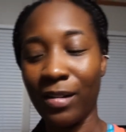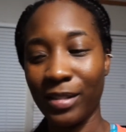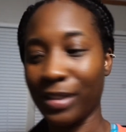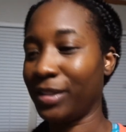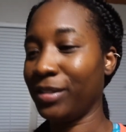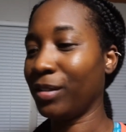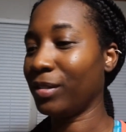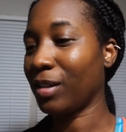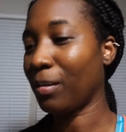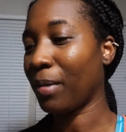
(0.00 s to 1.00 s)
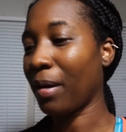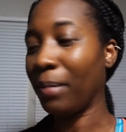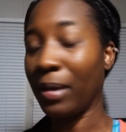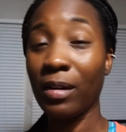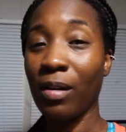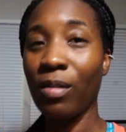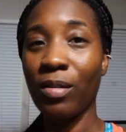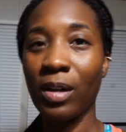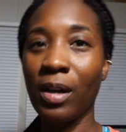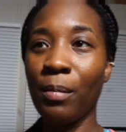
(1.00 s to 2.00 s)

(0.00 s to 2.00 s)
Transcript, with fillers: Because, you know, it's going to probably be a long